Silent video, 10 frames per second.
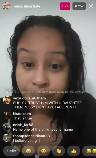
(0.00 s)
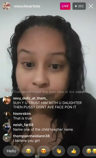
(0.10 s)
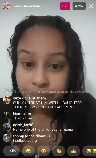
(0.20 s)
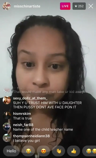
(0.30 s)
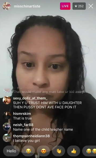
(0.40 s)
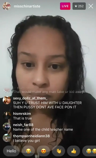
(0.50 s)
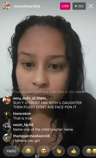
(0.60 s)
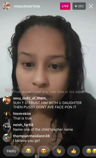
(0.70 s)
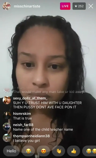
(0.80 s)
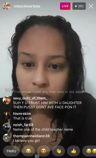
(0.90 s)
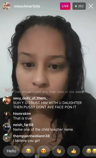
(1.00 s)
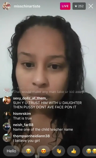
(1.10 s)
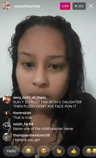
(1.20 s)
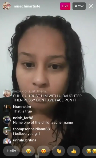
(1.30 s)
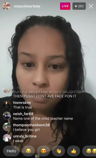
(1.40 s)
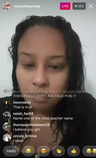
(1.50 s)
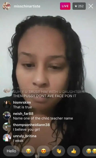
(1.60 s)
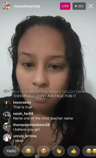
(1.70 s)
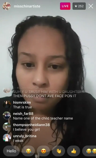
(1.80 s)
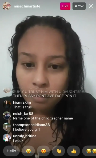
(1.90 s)

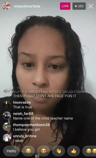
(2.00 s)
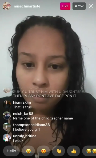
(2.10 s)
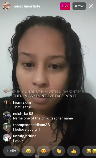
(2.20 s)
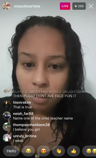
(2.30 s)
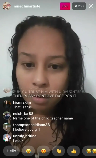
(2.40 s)
[no speech]